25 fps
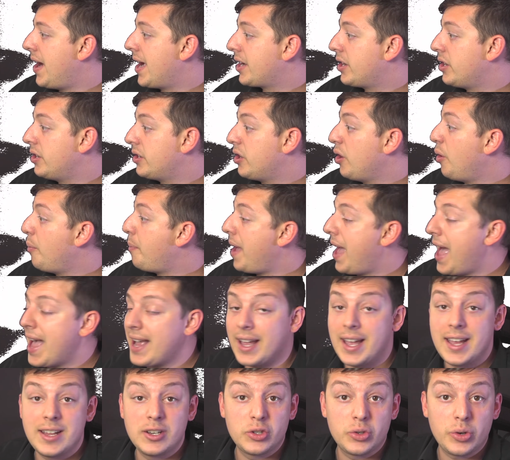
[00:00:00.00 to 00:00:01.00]
could go
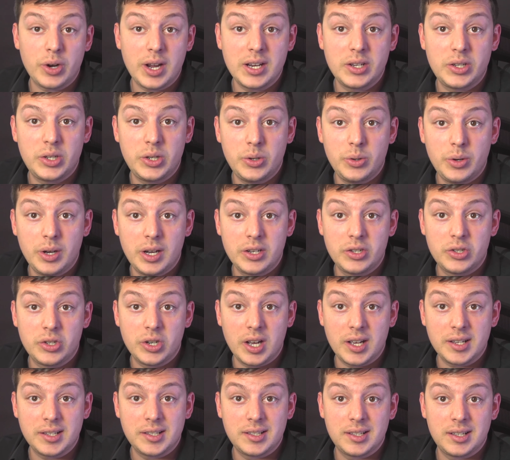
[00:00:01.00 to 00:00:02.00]
back and try to
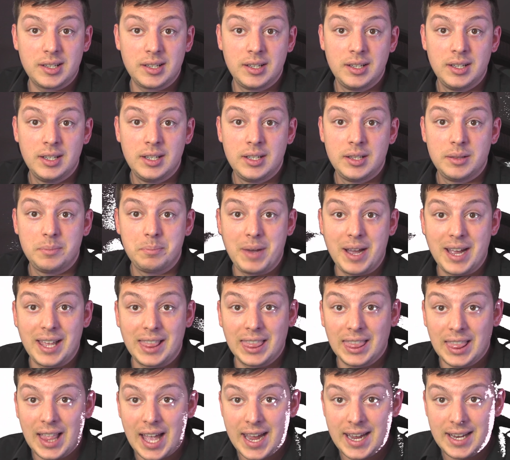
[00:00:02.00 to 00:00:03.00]
adjust my
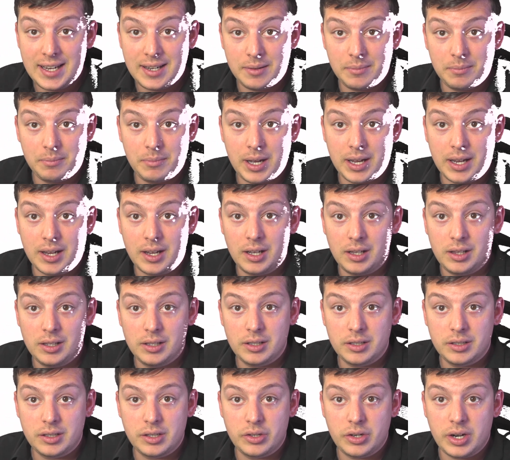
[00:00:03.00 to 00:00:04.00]
light, my
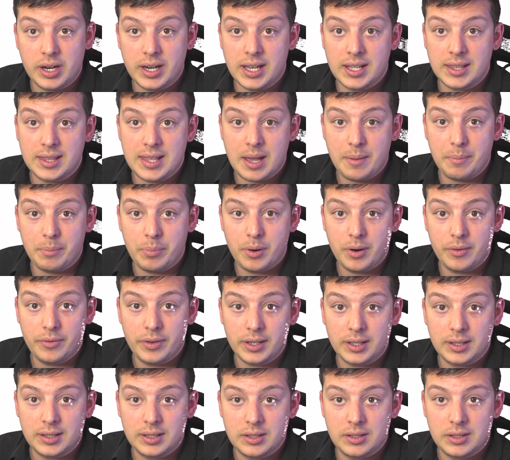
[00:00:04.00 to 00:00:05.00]
color to try to get that
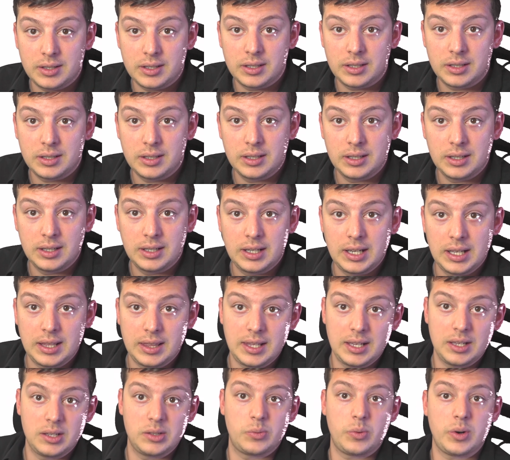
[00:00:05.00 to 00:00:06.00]
perfect, get
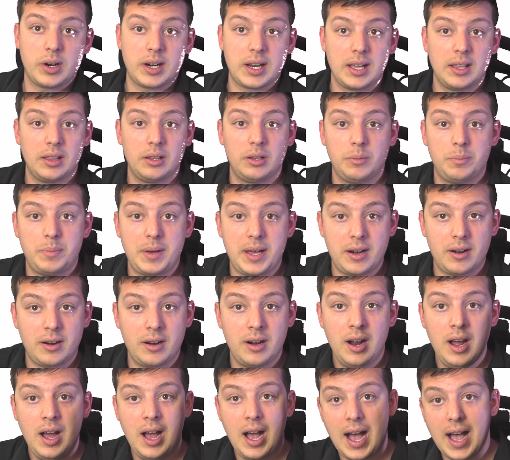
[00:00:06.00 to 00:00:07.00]
things working a little
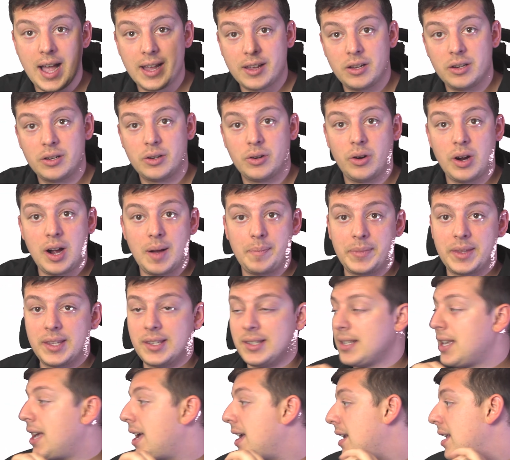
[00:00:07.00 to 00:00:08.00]
better. I could crop the
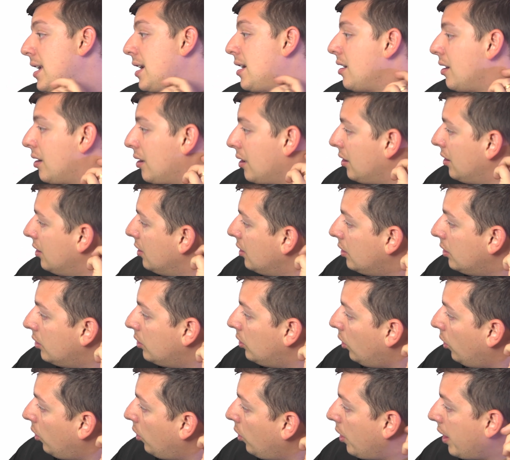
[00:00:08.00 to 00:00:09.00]
side here,
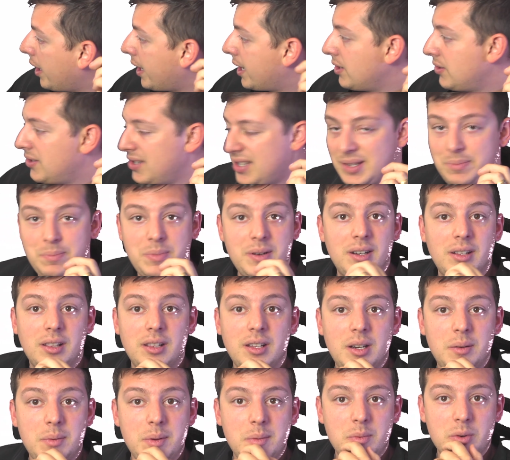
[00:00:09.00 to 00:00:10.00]
or I can just spend a
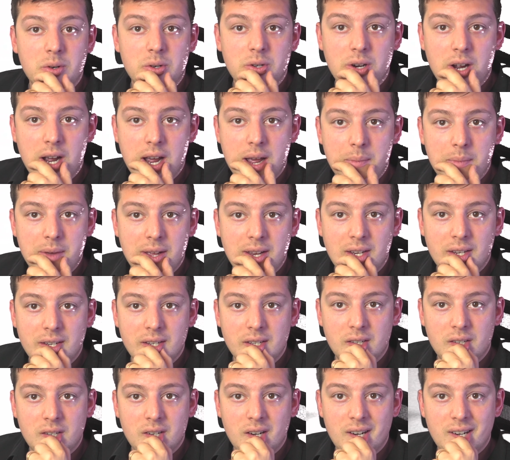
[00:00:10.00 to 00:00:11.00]
little bit more time and
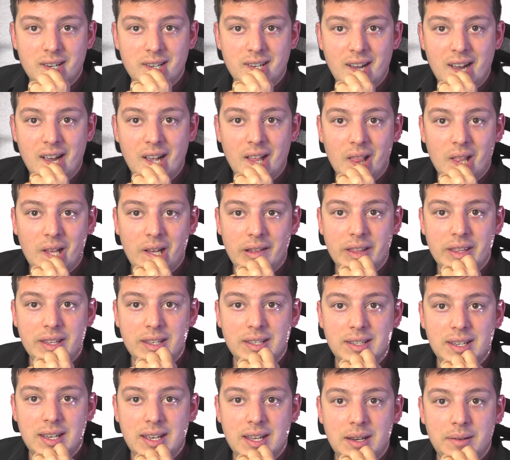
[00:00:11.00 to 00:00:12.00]
just try to dial all of
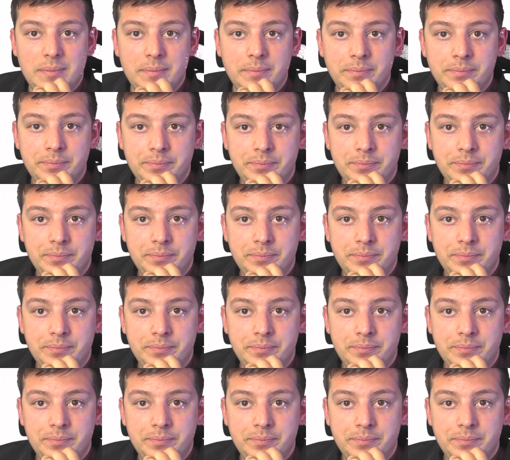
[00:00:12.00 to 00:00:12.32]
this in.